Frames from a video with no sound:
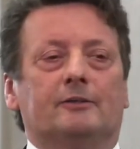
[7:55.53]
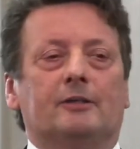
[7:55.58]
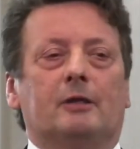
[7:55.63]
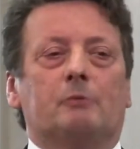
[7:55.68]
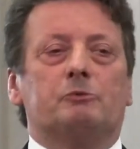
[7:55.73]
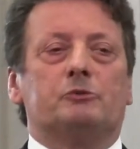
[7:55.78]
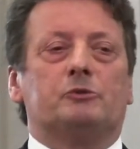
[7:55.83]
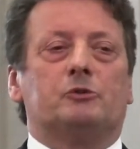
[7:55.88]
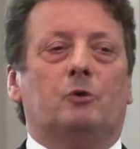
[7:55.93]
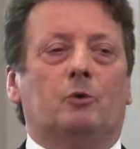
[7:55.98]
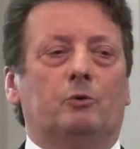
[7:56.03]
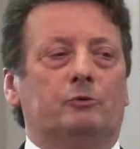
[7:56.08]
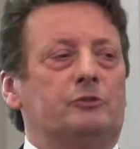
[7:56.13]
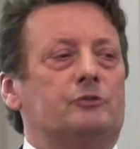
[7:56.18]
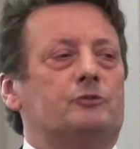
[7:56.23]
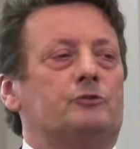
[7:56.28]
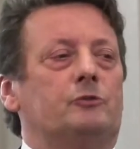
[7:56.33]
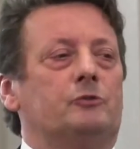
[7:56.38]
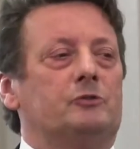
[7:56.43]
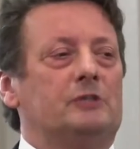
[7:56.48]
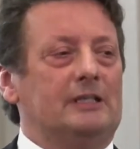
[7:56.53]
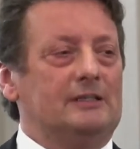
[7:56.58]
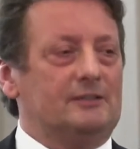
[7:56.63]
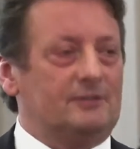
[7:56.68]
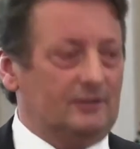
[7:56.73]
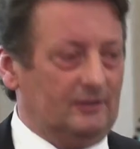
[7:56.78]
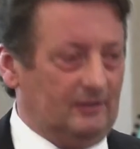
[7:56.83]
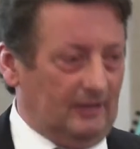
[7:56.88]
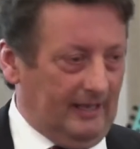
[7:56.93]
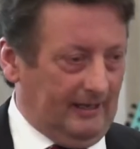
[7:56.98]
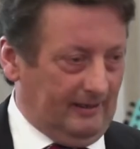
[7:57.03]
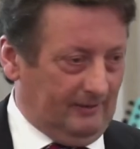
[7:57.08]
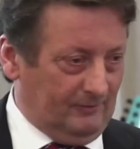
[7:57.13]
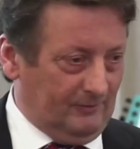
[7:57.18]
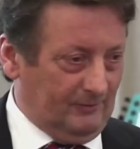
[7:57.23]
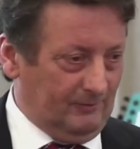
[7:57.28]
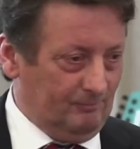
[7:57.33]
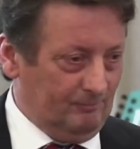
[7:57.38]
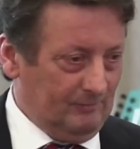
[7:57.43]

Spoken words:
that was called the Sudetenland.